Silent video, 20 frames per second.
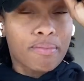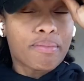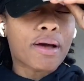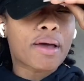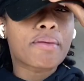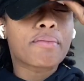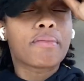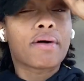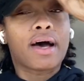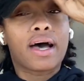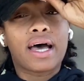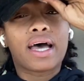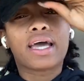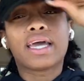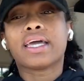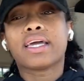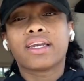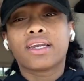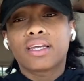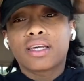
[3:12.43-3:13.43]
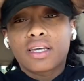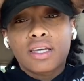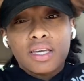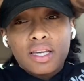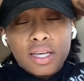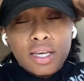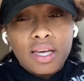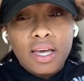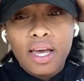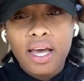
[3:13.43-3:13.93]
my mind
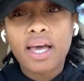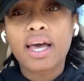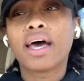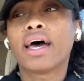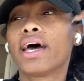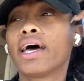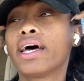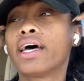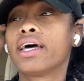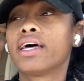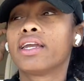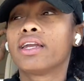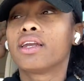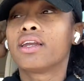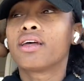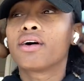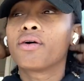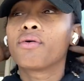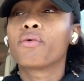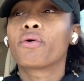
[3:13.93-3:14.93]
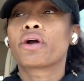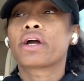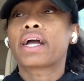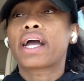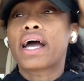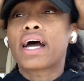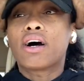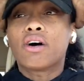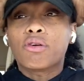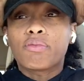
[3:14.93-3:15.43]
and
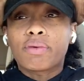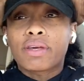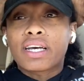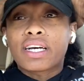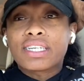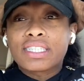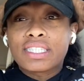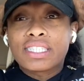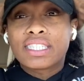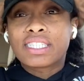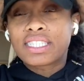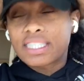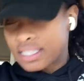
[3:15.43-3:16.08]
work out, because this